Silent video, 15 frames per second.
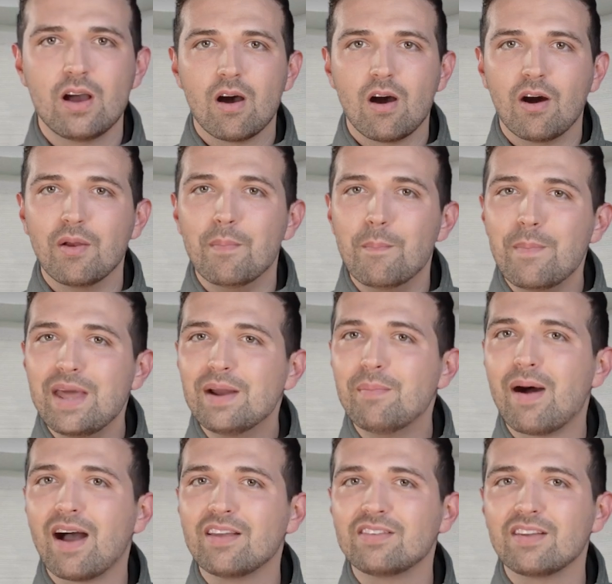on
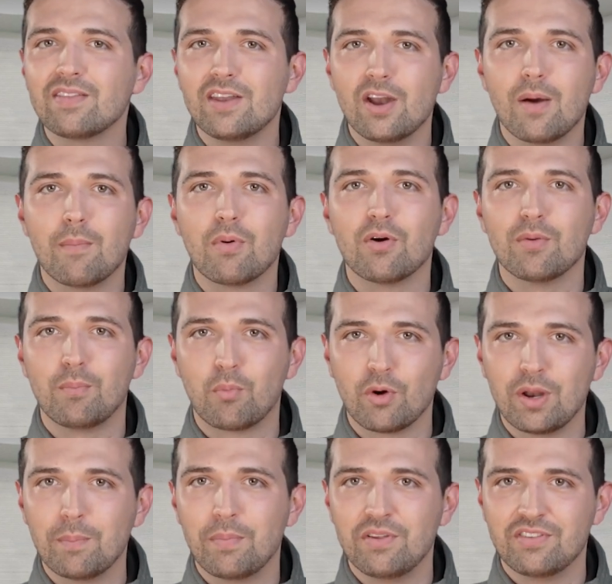minimizing the number of
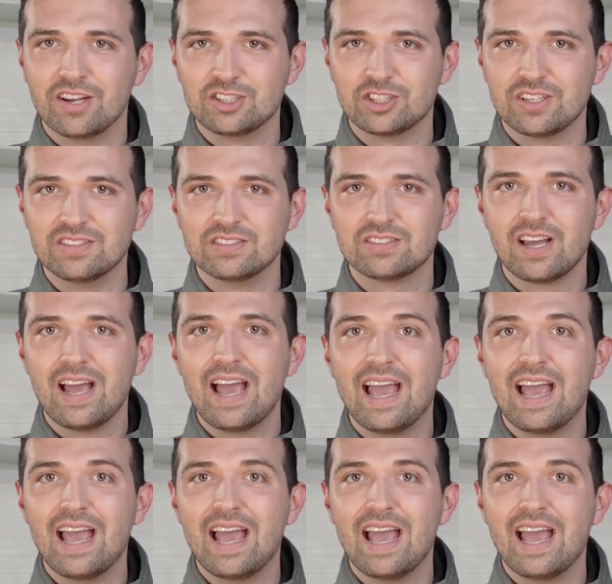print positions